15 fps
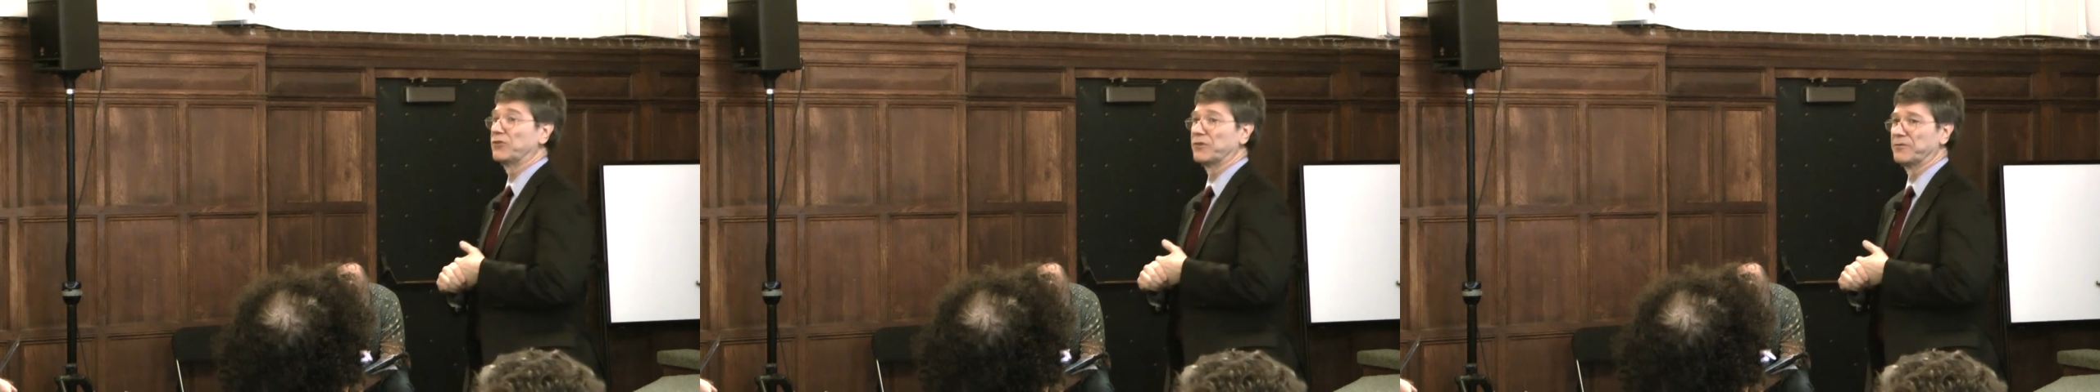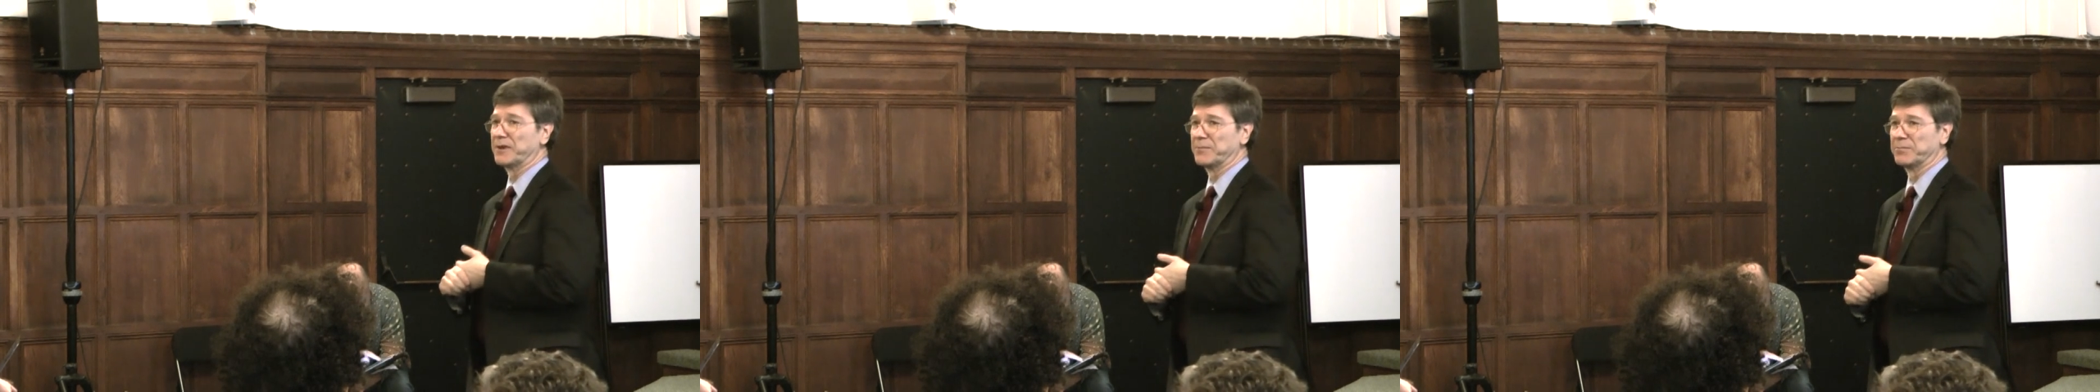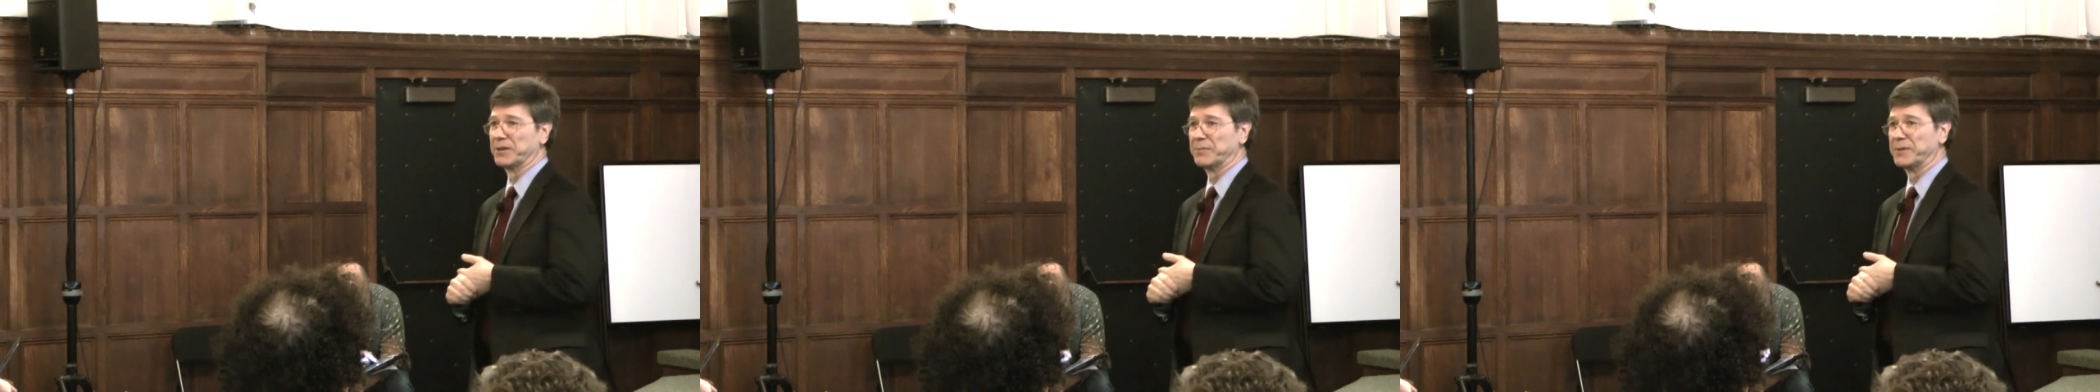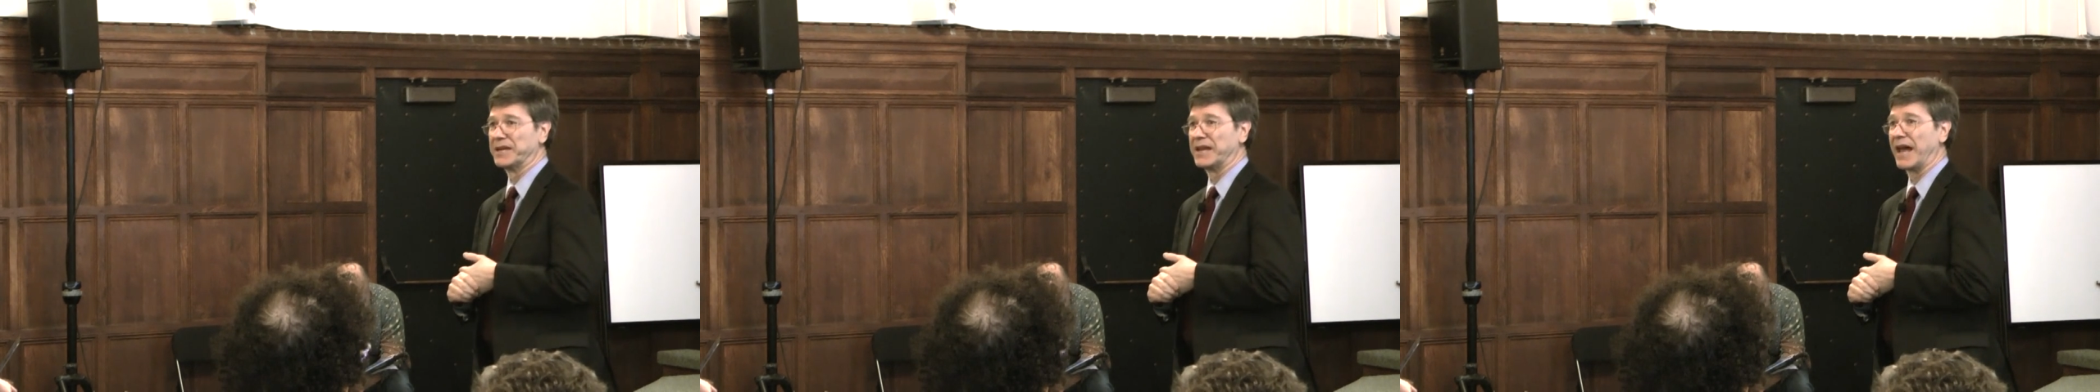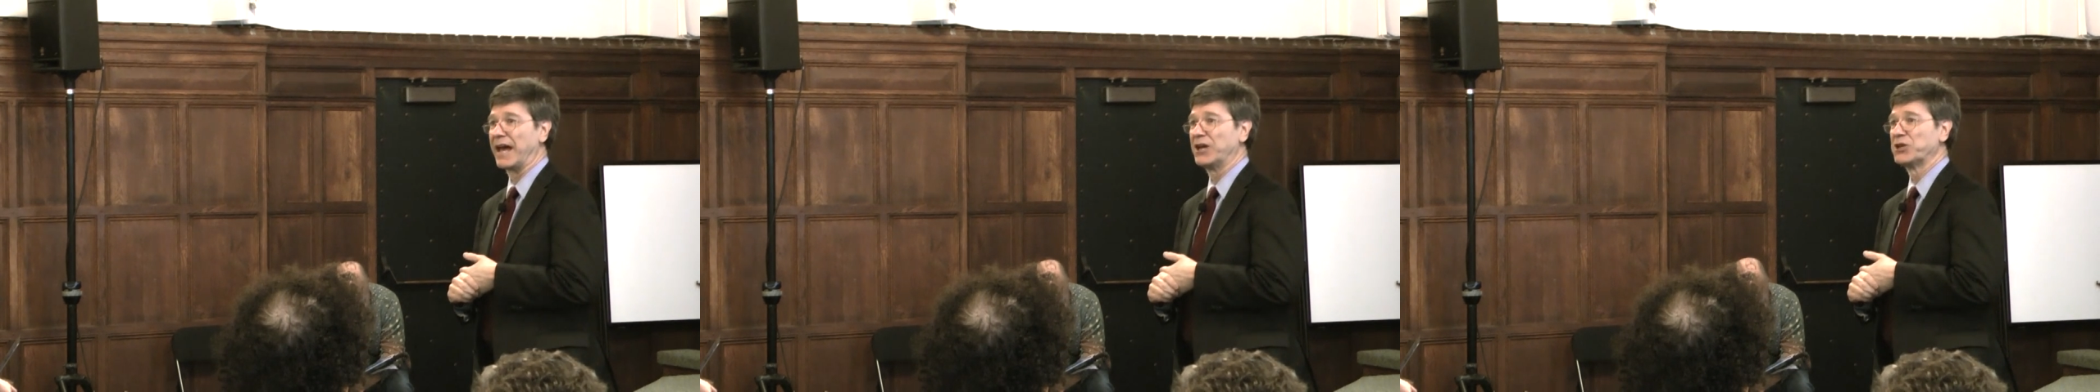of
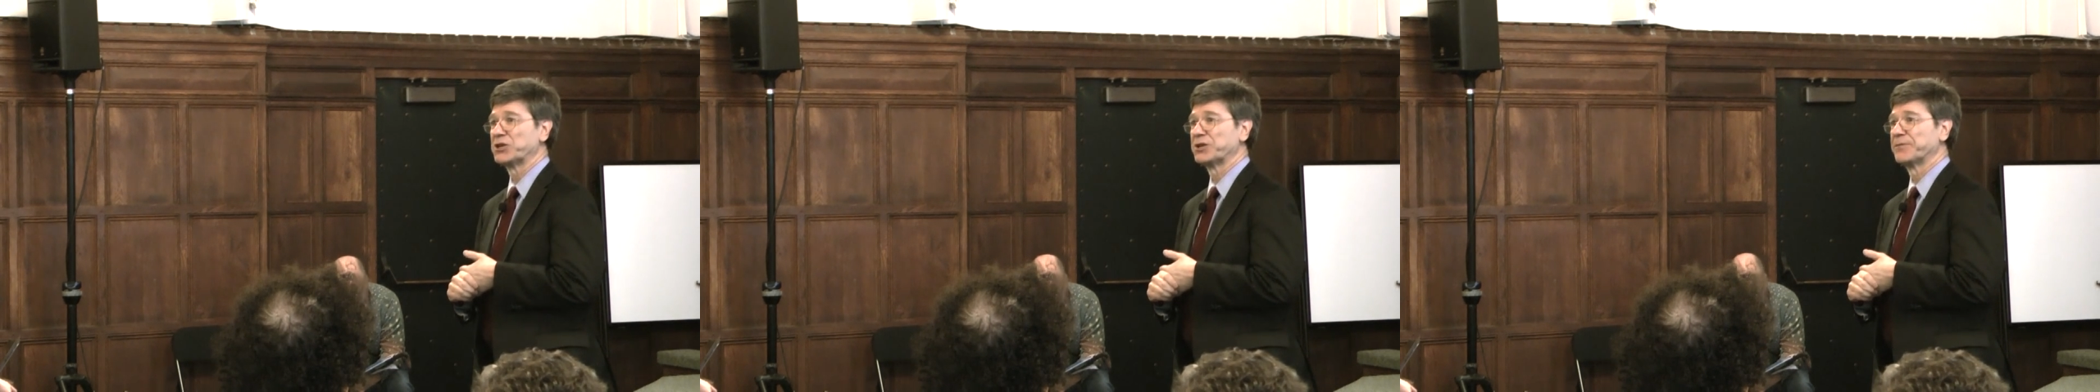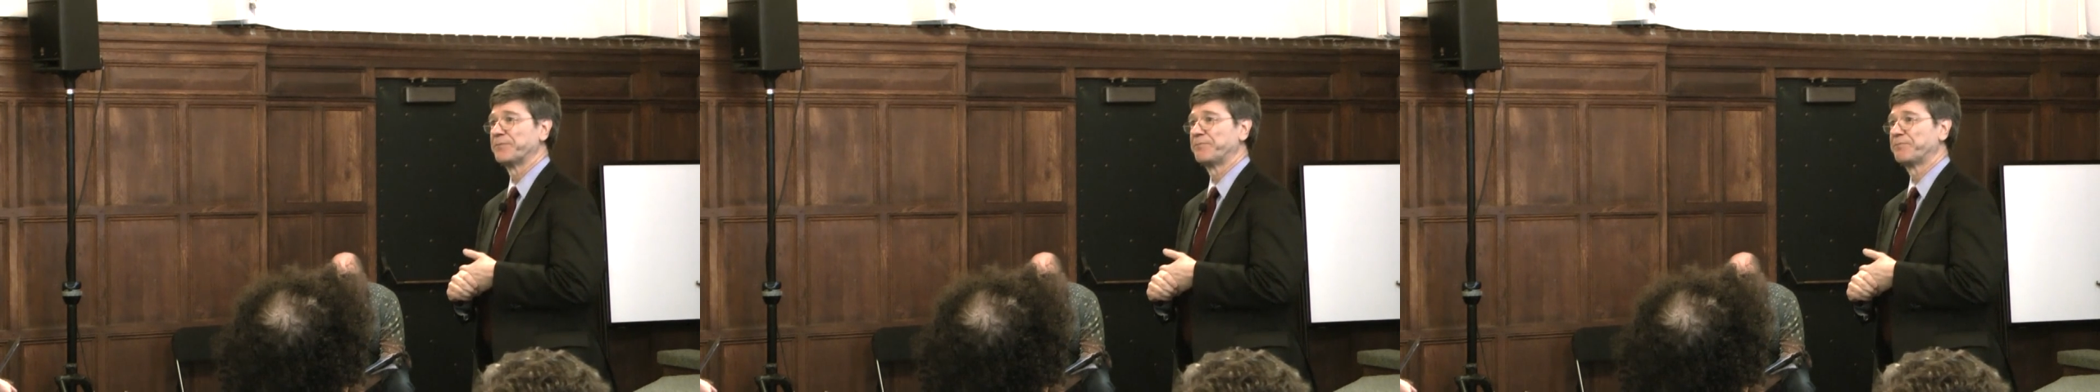implementation.